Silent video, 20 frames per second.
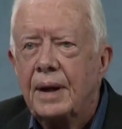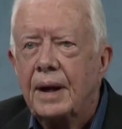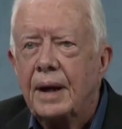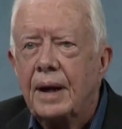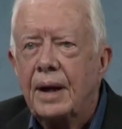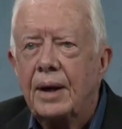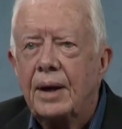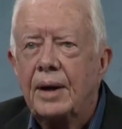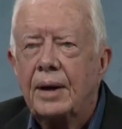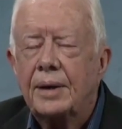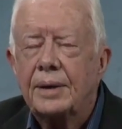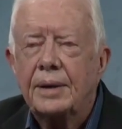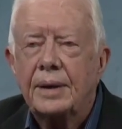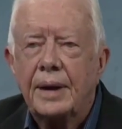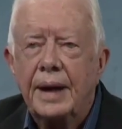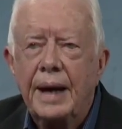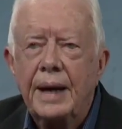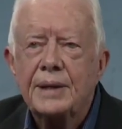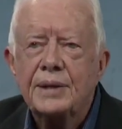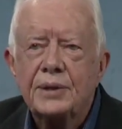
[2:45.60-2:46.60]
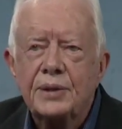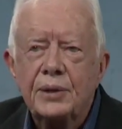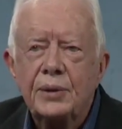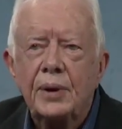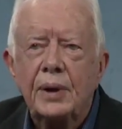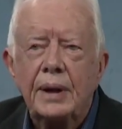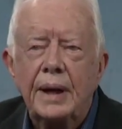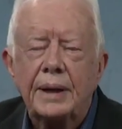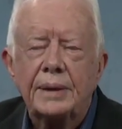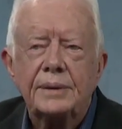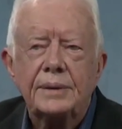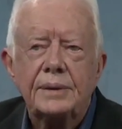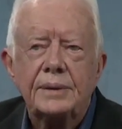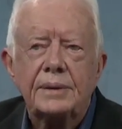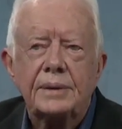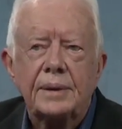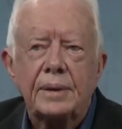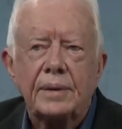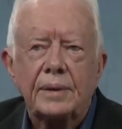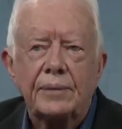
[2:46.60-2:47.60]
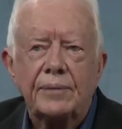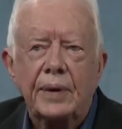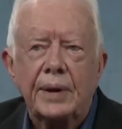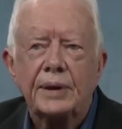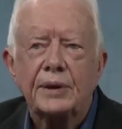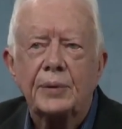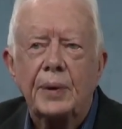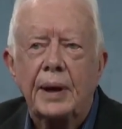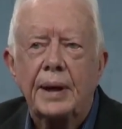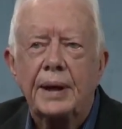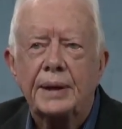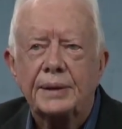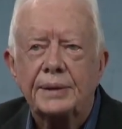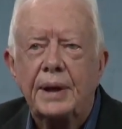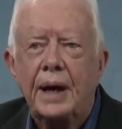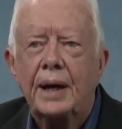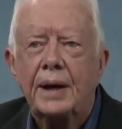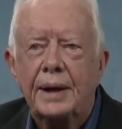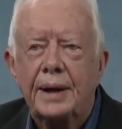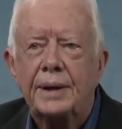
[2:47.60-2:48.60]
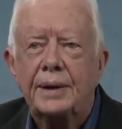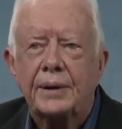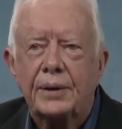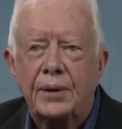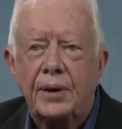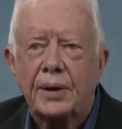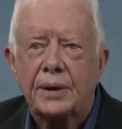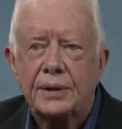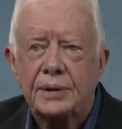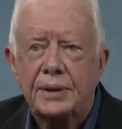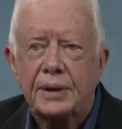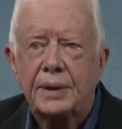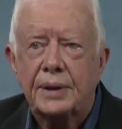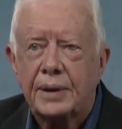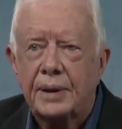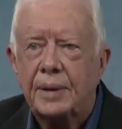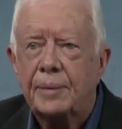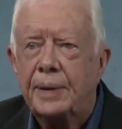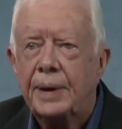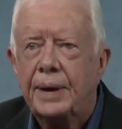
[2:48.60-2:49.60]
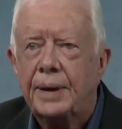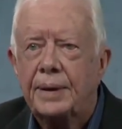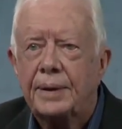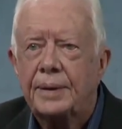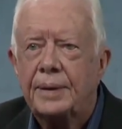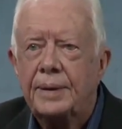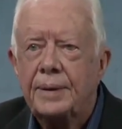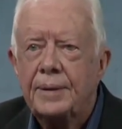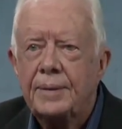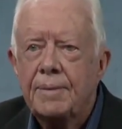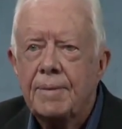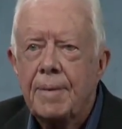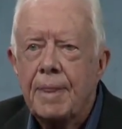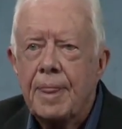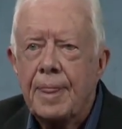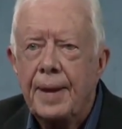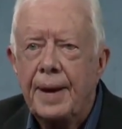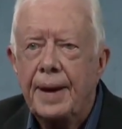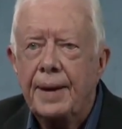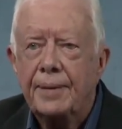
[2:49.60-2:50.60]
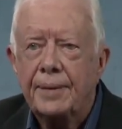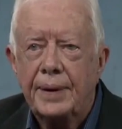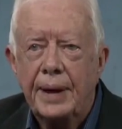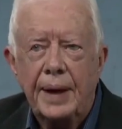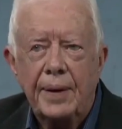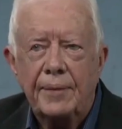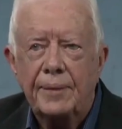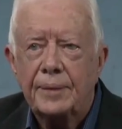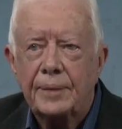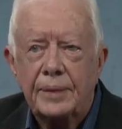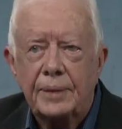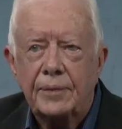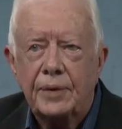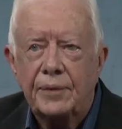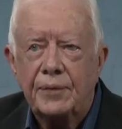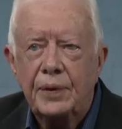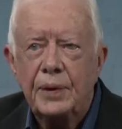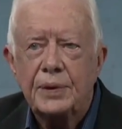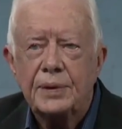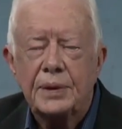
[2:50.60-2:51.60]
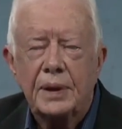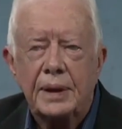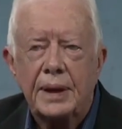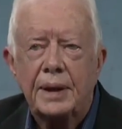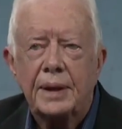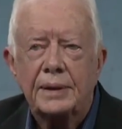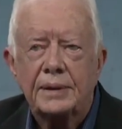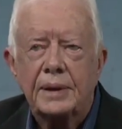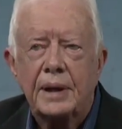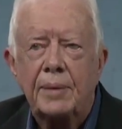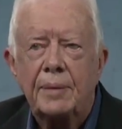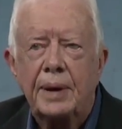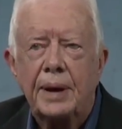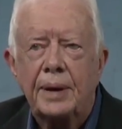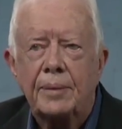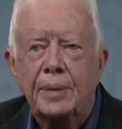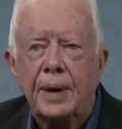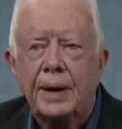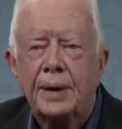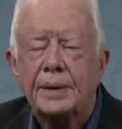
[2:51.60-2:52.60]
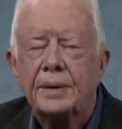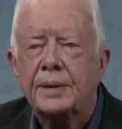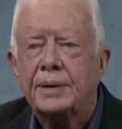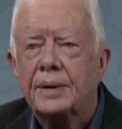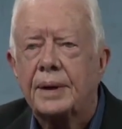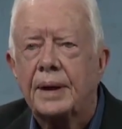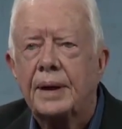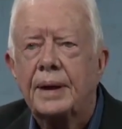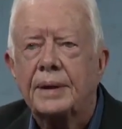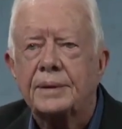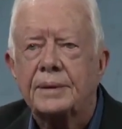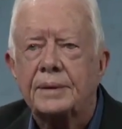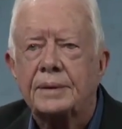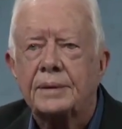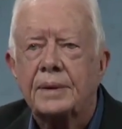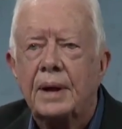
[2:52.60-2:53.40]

Uh, the last two elections, Venezuela has not let the Carter Center come in. They have, they have refused to let us come in and monitor the elections.